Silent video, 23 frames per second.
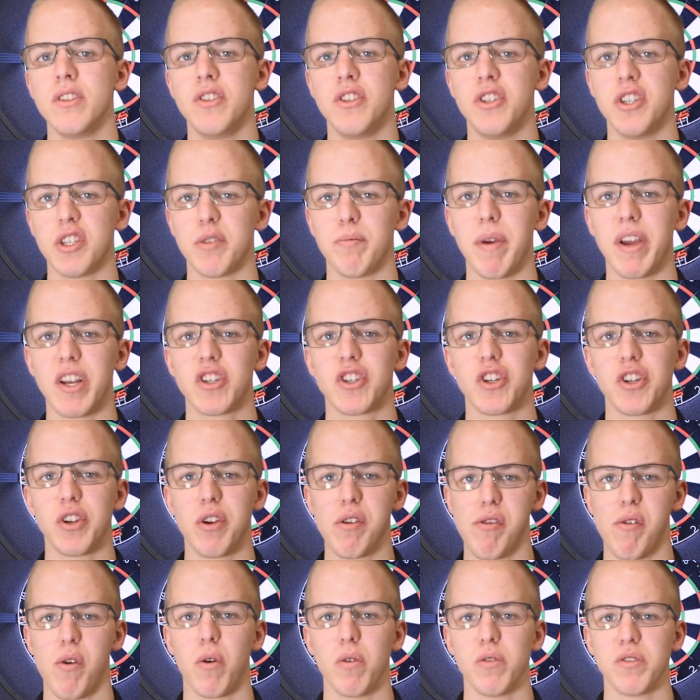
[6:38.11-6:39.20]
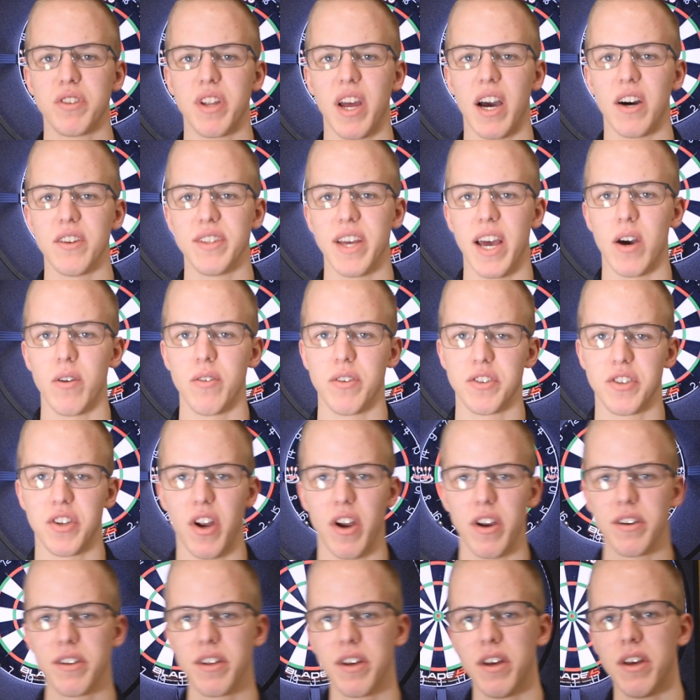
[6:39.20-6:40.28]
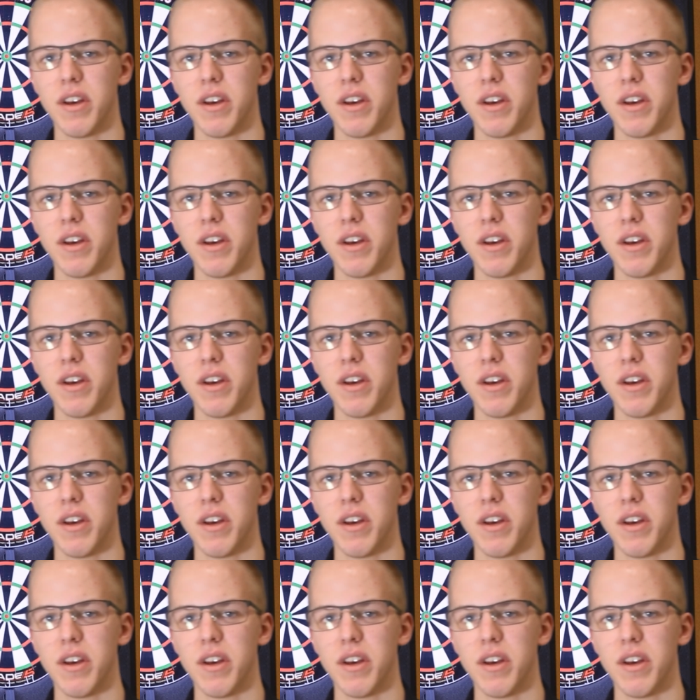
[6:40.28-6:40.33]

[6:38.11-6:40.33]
just make sure your throw is dialed down to start.